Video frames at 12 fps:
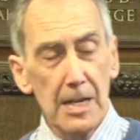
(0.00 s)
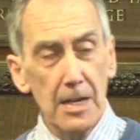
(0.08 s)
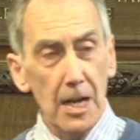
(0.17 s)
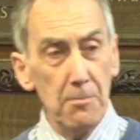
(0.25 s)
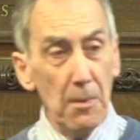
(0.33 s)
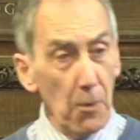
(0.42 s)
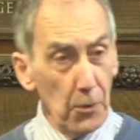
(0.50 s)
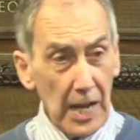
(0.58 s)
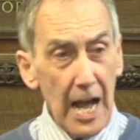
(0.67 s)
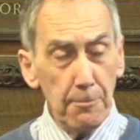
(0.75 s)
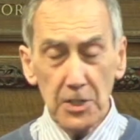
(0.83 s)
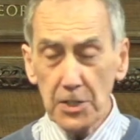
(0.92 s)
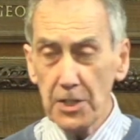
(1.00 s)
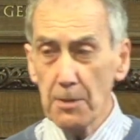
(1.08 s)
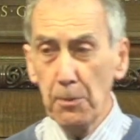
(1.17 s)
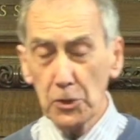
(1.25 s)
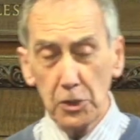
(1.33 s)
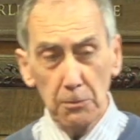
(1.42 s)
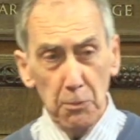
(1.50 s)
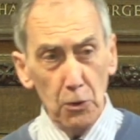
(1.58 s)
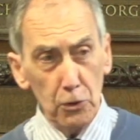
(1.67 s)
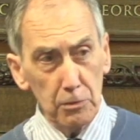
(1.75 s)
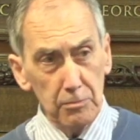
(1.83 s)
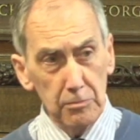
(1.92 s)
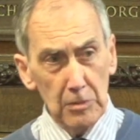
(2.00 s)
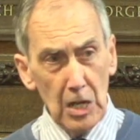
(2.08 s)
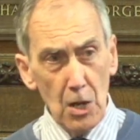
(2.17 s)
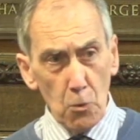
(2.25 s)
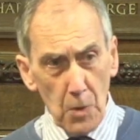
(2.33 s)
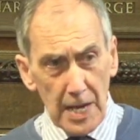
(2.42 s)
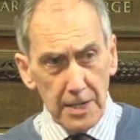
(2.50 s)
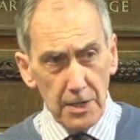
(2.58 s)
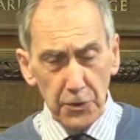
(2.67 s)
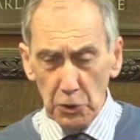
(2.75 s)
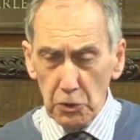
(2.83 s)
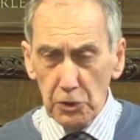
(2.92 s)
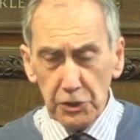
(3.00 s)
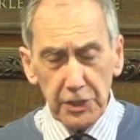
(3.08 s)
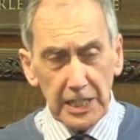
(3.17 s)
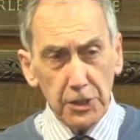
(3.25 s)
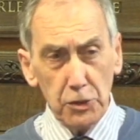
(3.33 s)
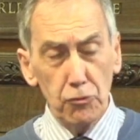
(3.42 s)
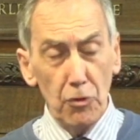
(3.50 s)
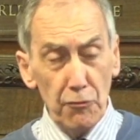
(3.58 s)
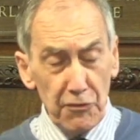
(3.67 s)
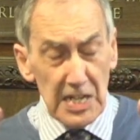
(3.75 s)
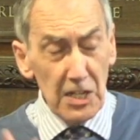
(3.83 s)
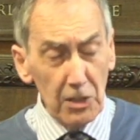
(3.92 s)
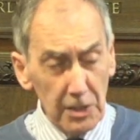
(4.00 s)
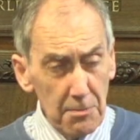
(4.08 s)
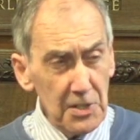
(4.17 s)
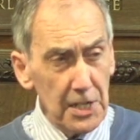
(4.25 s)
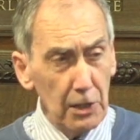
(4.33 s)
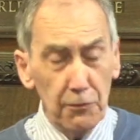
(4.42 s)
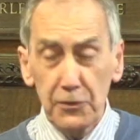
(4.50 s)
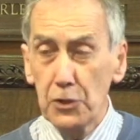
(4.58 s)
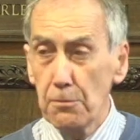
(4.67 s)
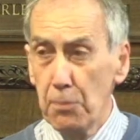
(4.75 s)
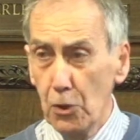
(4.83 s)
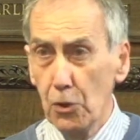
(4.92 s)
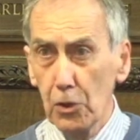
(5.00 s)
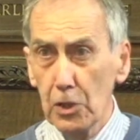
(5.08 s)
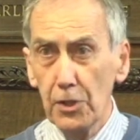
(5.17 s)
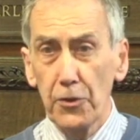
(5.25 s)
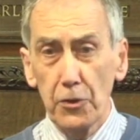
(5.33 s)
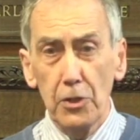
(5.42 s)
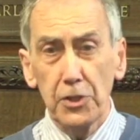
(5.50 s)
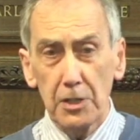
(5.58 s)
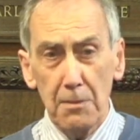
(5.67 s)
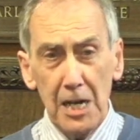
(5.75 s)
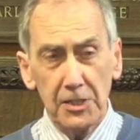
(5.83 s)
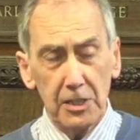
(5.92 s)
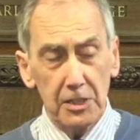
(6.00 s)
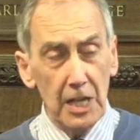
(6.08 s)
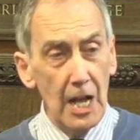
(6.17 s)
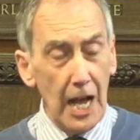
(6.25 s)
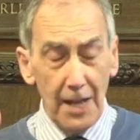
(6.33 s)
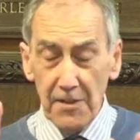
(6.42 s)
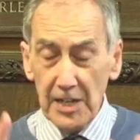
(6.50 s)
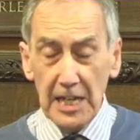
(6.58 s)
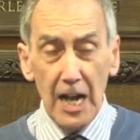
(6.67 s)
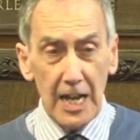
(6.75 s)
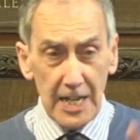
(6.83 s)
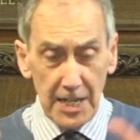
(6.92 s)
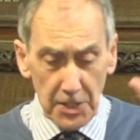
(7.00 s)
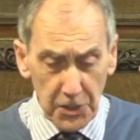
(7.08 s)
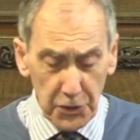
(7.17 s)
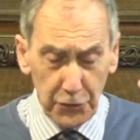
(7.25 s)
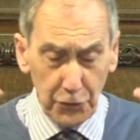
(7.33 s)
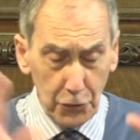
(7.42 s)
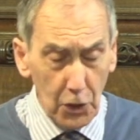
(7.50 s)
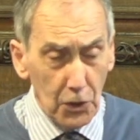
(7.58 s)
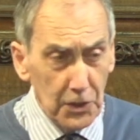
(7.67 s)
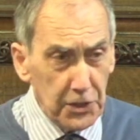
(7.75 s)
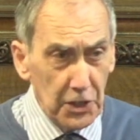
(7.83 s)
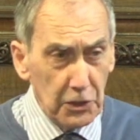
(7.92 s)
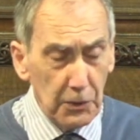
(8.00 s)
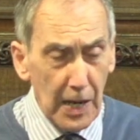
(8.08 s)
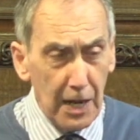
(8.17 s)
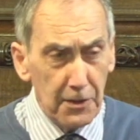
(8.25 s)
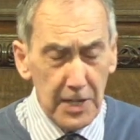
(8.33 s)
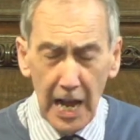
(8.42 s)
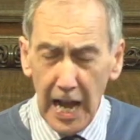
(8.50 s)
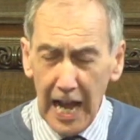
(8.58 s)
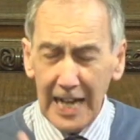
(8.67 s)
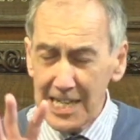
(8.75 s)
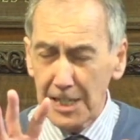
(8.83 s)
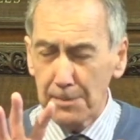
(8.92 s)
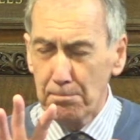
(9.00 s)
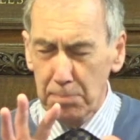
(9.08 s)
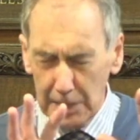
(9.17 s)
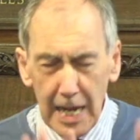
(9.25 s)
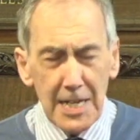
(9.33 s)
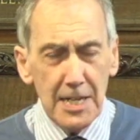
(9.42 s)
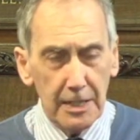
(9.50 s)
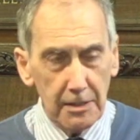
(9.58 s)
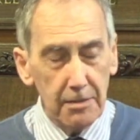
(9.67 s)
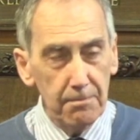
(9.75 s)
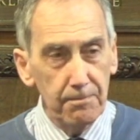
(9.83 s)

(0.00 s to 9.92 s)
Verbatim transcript: I remember what happened to the Apostle Paul when the Lord Jesus revealed himself to Paul on the road to Damascus, and the guy is thrown to the ground and he is blinded.